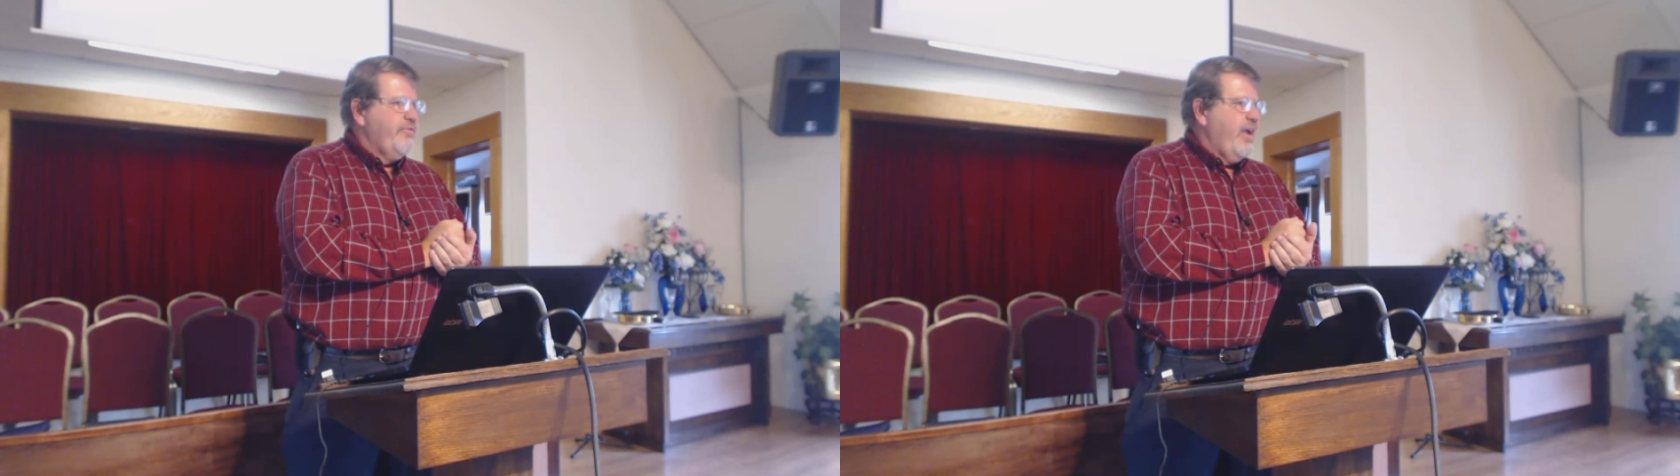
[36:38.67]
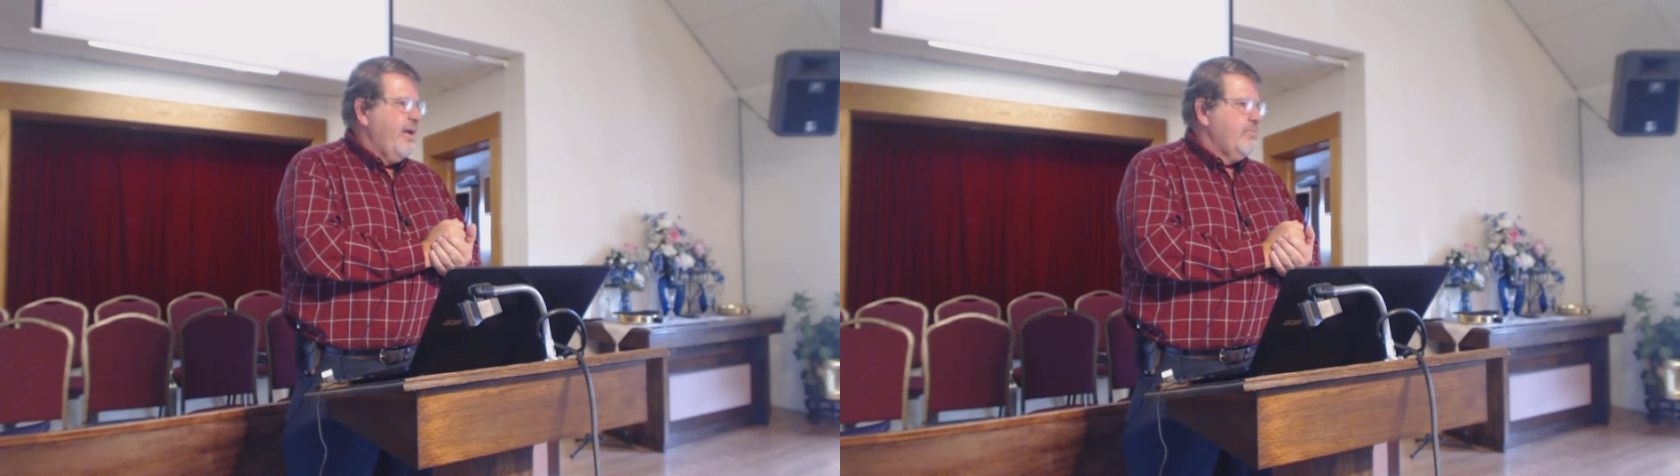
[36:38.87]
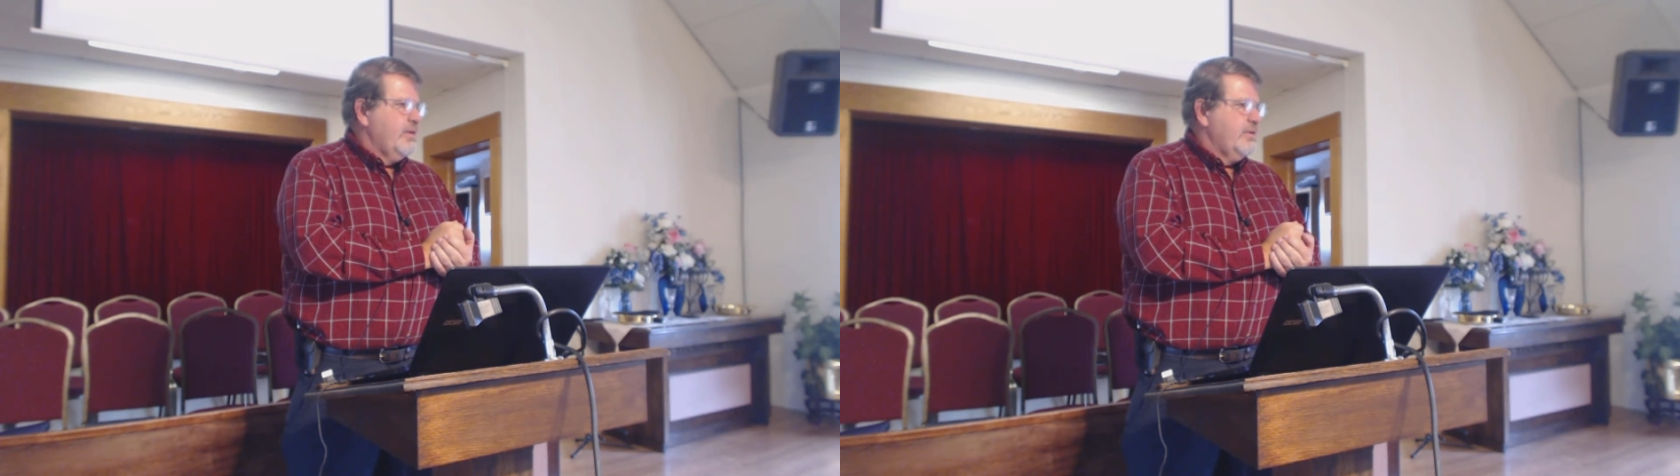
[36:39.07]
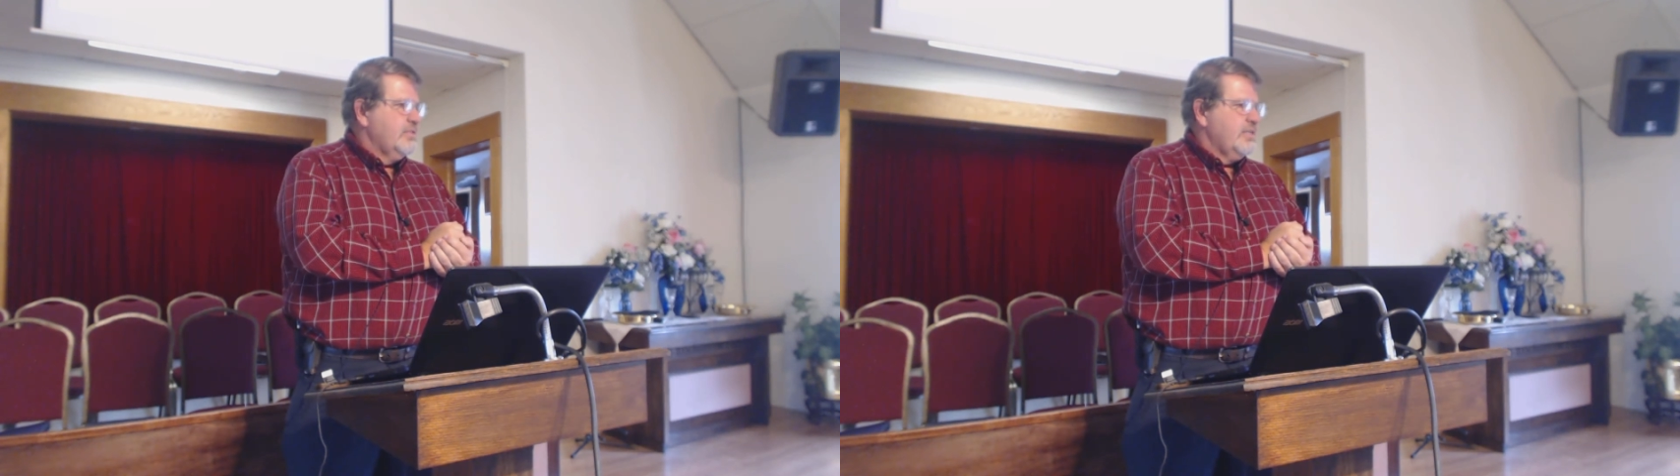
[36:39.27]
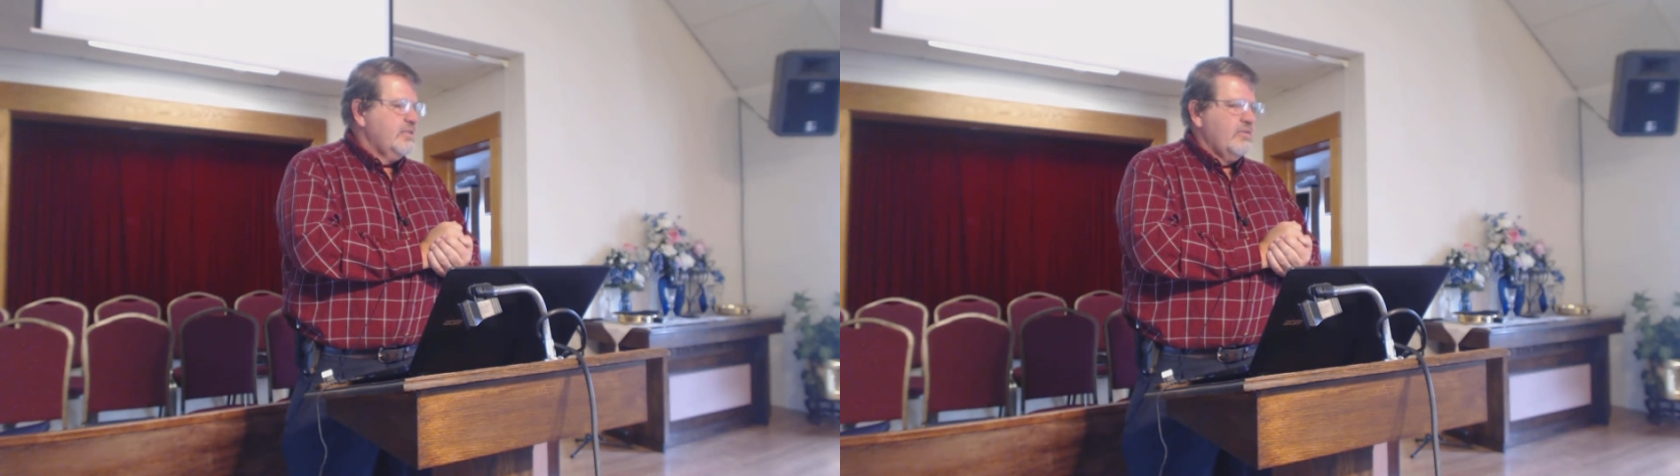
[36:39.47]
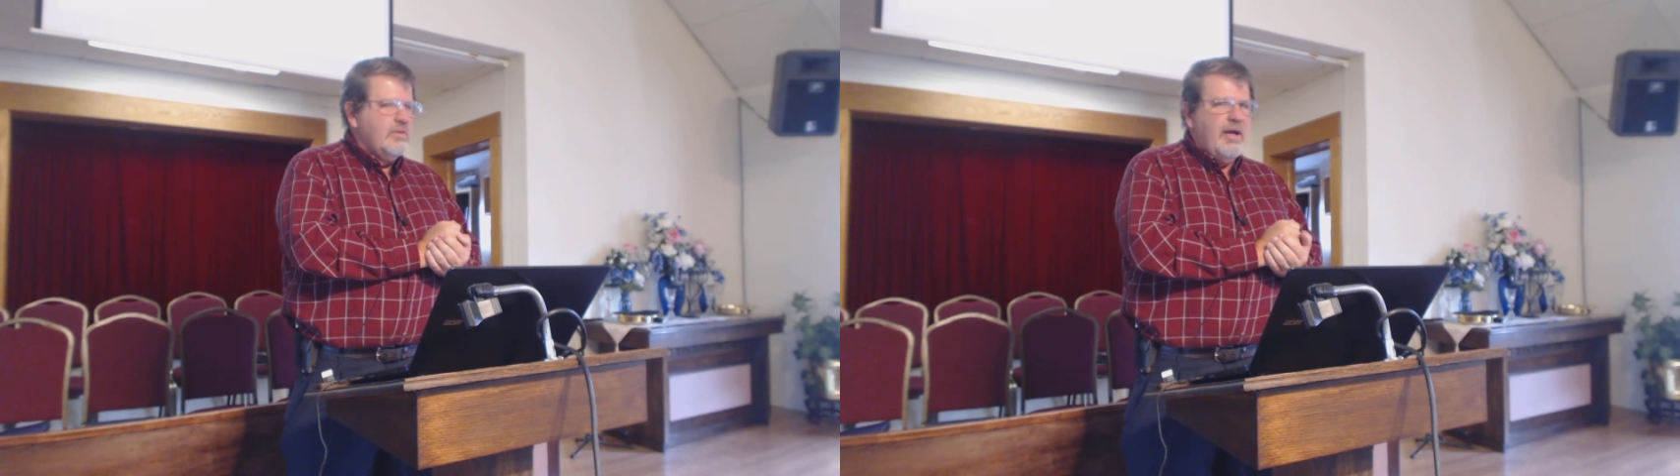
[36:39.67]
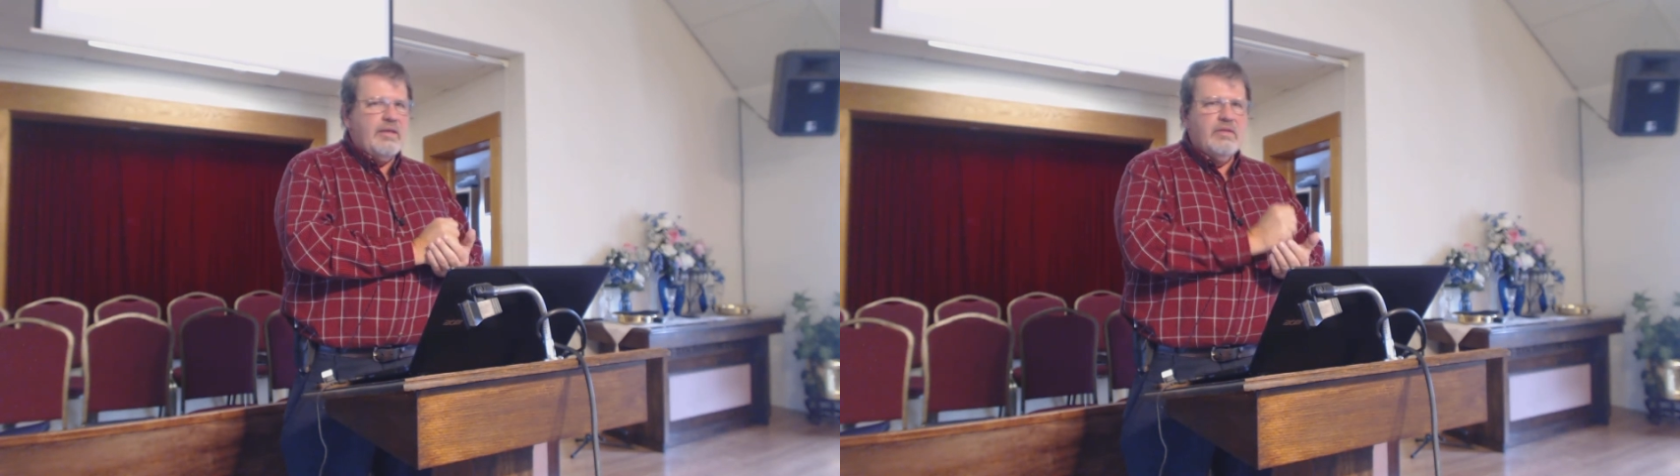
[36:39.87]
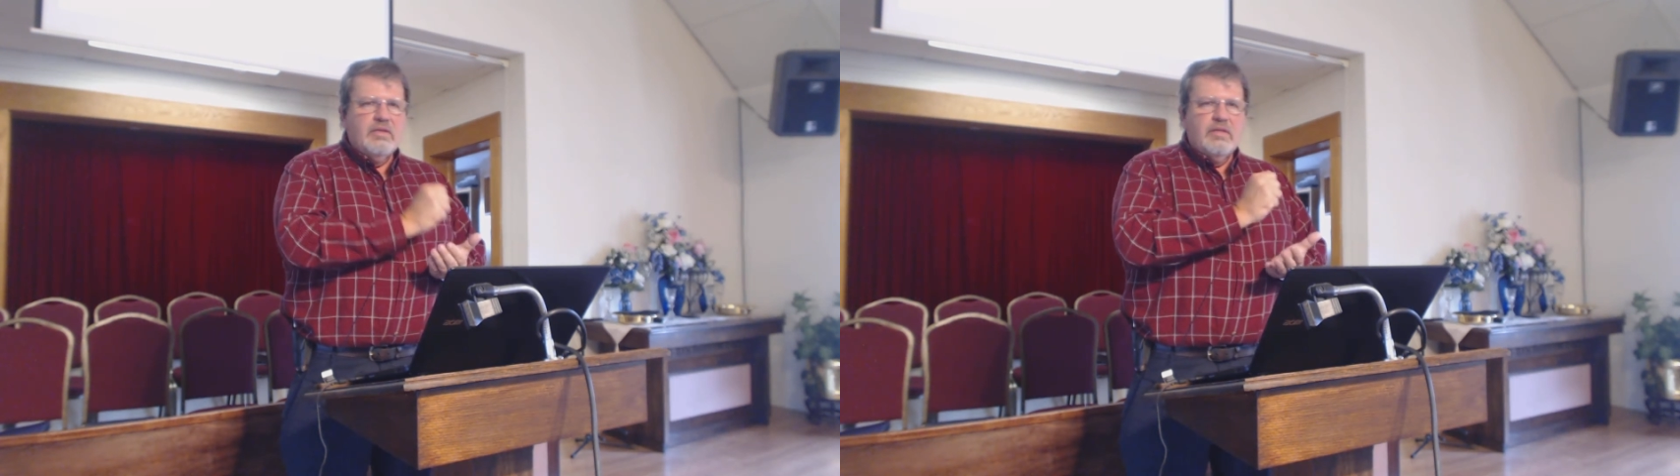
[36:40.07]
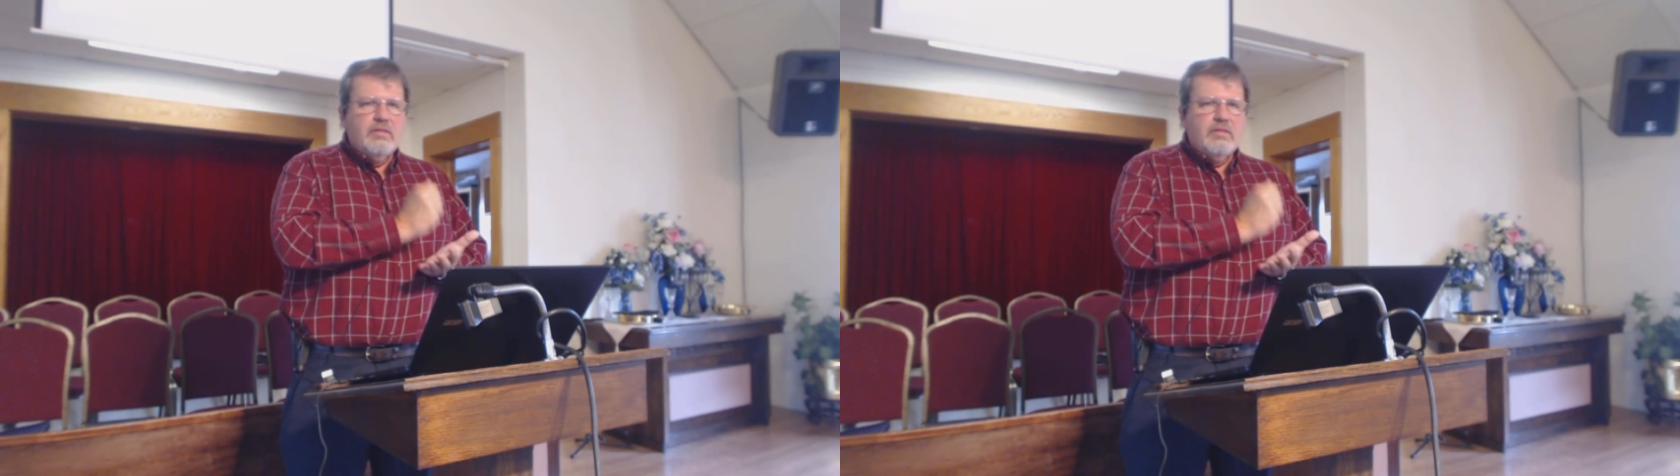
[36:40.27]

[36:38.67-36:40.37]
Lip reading: family, and say, God,